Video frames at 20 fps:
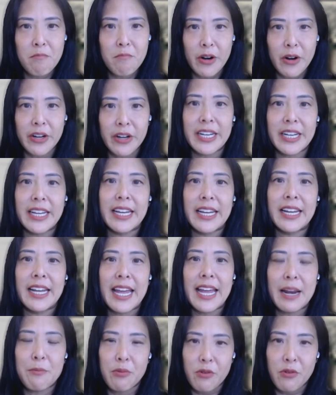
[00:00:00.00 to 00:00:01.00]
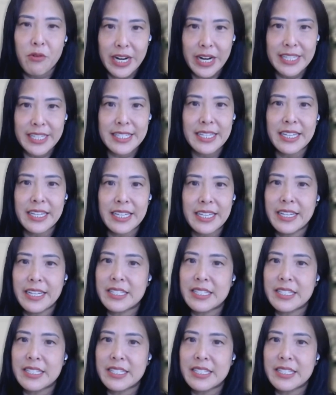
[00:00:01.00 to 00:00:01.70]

marketing and pricing.